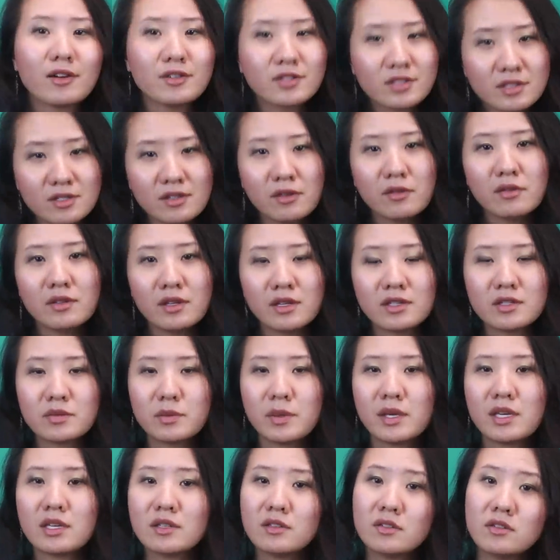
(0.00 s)
are still things
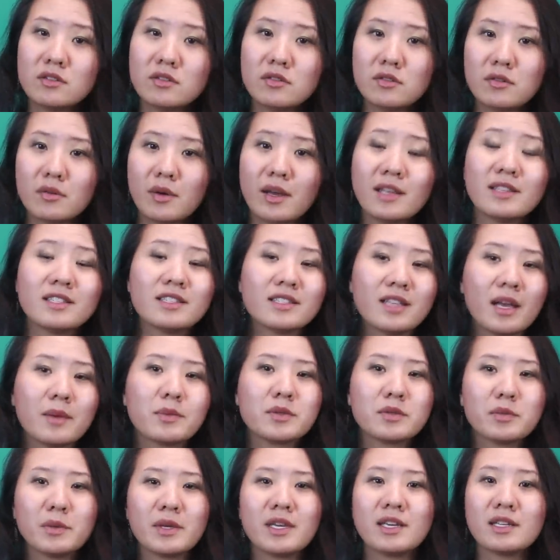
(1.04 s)
we can do and
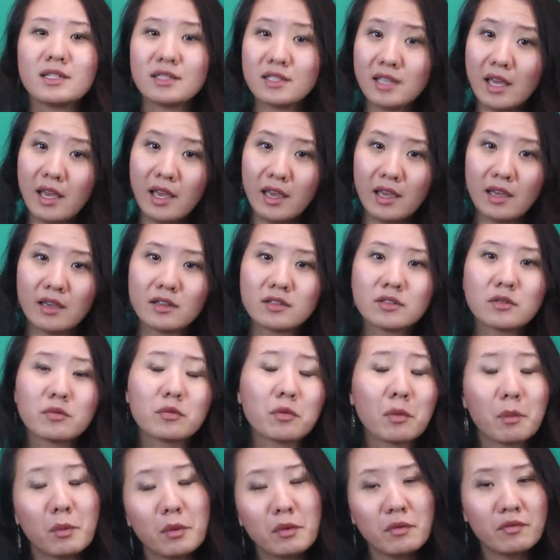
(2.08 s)
steps we can take to
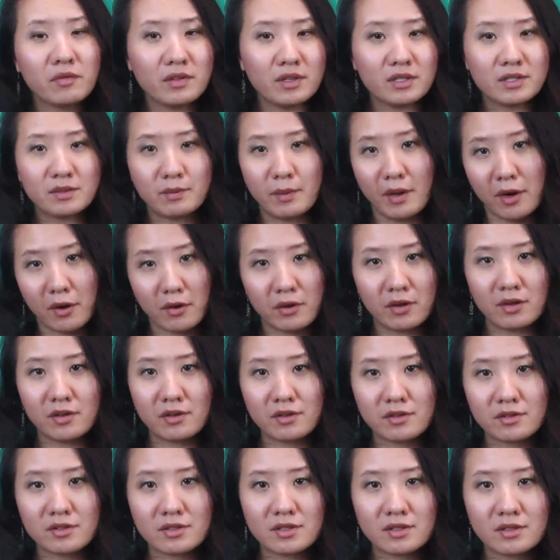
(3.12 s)
remove these
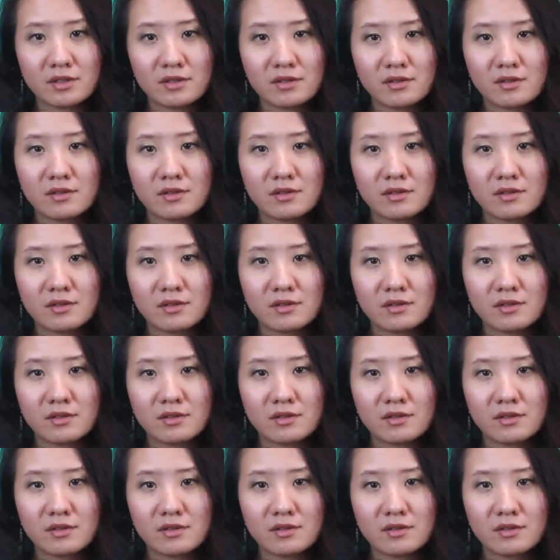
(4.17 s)
barriers.